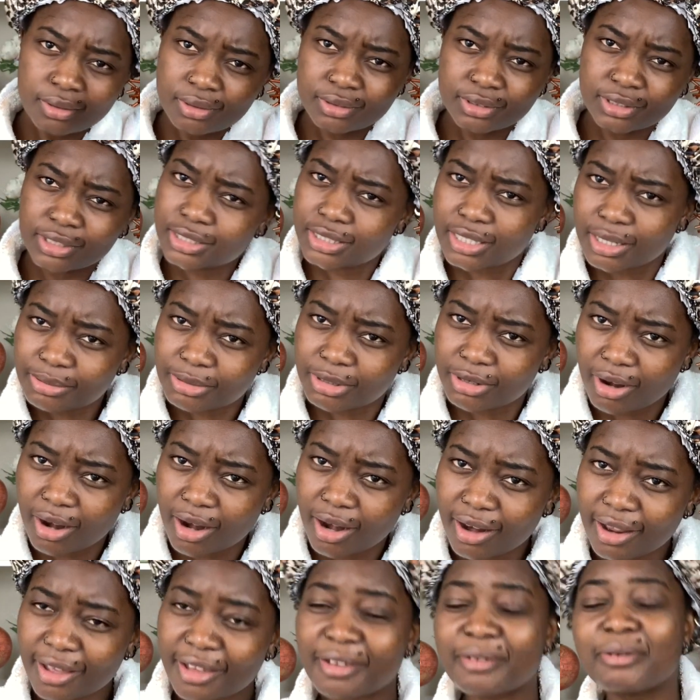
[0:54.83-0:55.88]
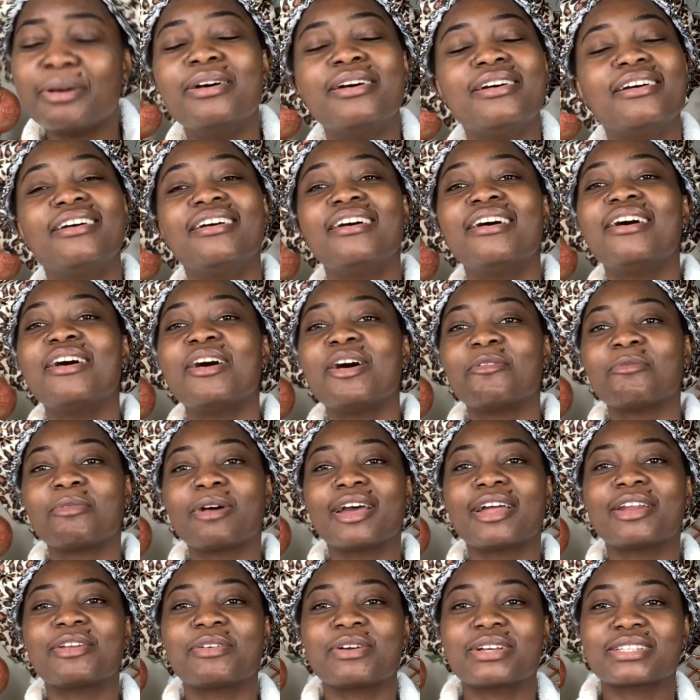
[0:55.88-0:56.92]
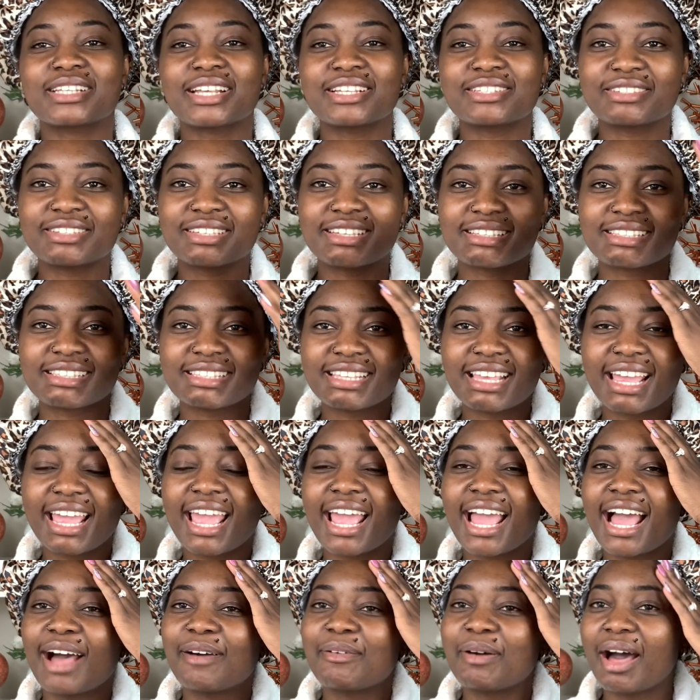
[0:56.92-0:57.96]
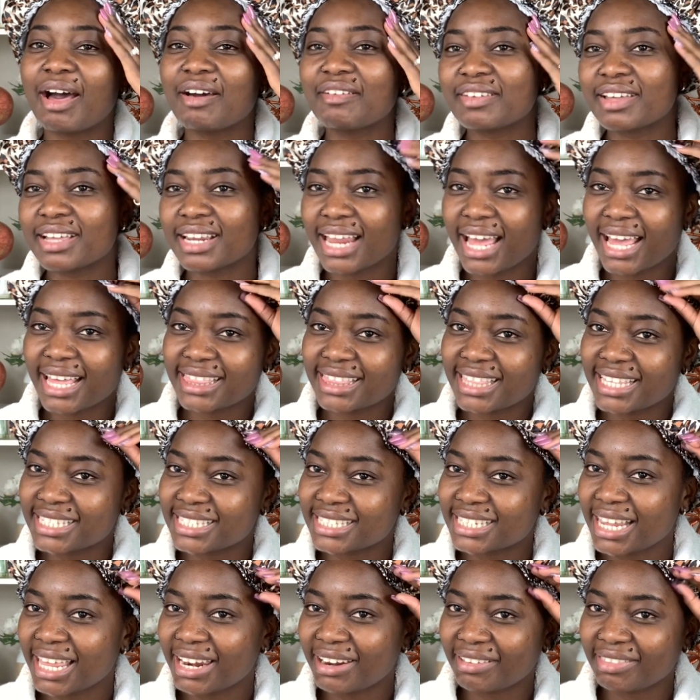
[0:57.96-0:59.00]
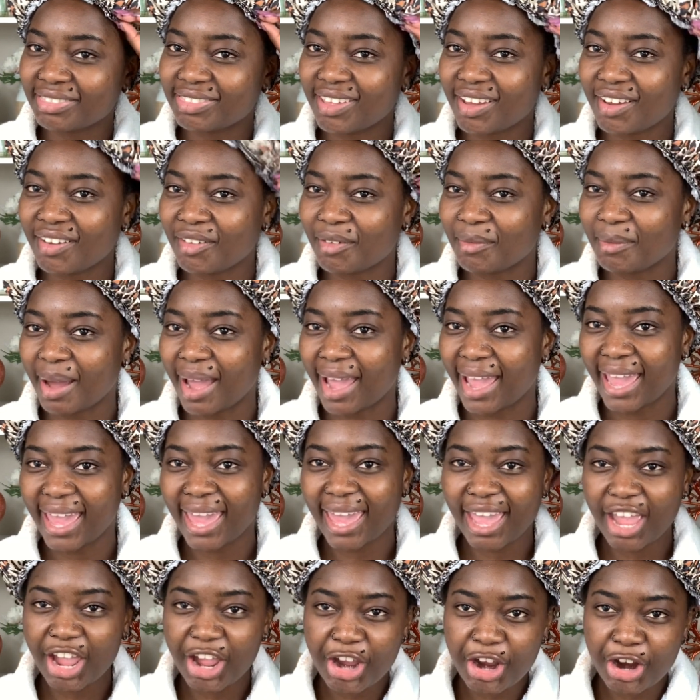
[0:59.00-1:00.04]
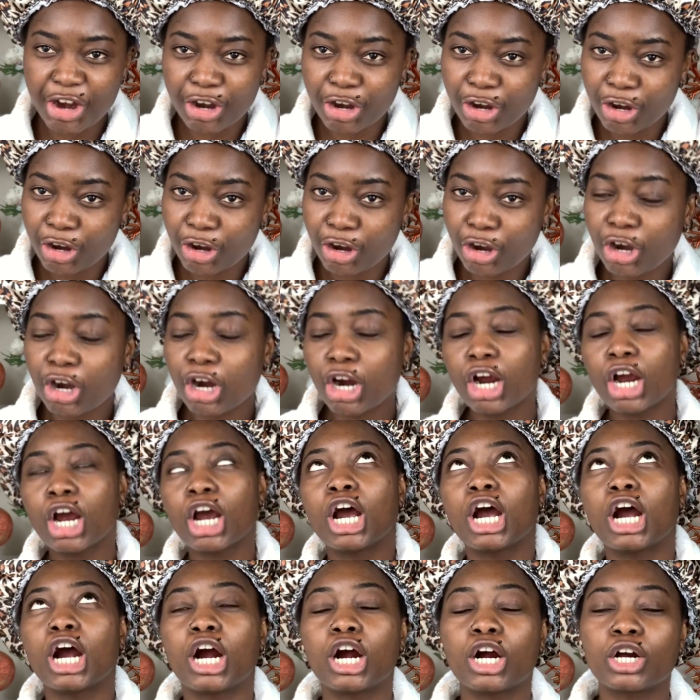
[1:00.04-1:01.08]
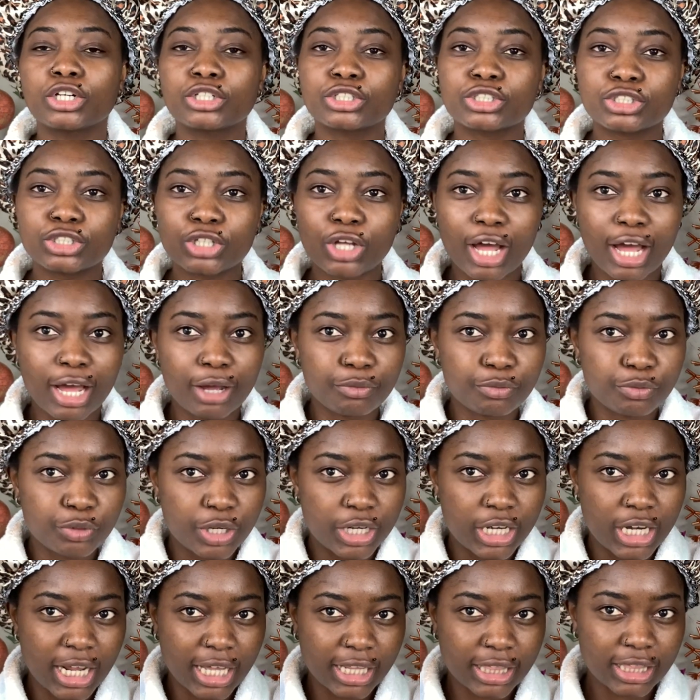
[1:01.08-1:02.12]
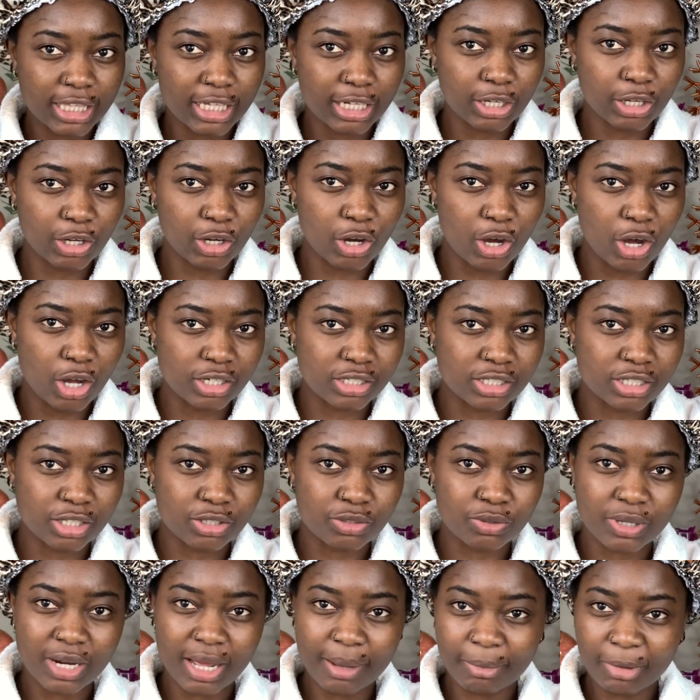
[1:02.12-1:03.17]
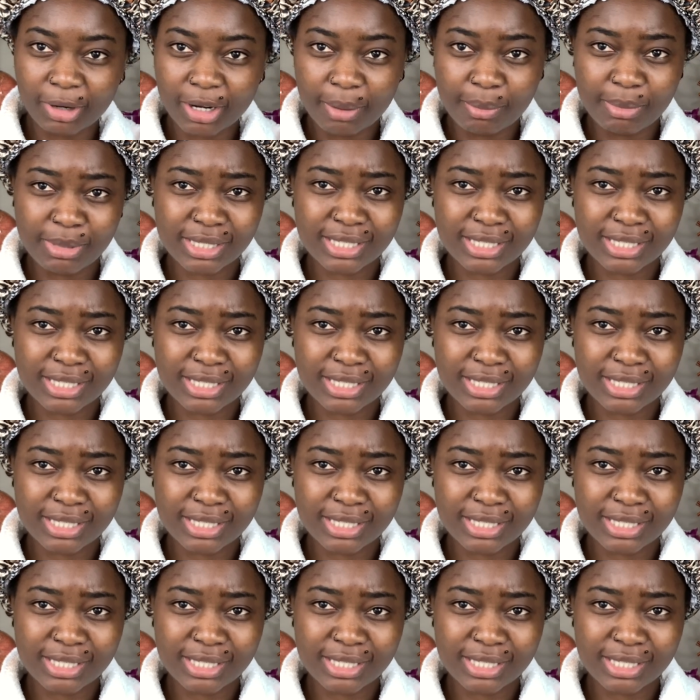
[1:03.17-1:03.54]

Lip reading: Just subscribe. But anyways, as you can see, I'm having like this little thing on my hair. I also have nothing on, so today I'm gonna be